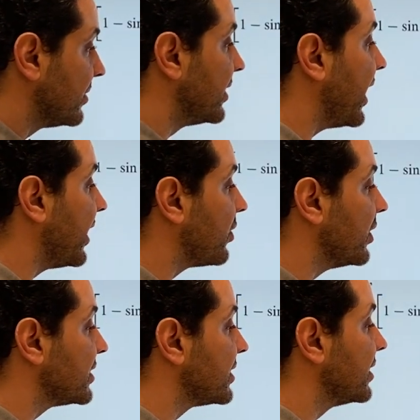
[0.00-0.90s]

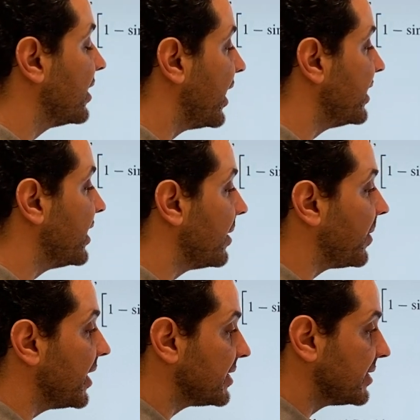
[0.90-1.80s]
Nyquist ideal
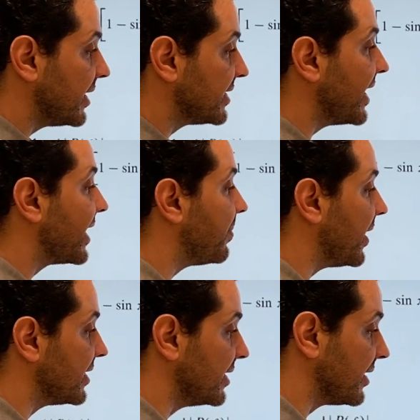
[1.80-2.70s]
pulse, the sink
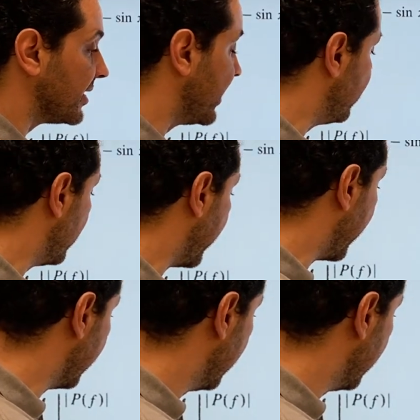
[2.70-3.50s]
pulse in the time domain,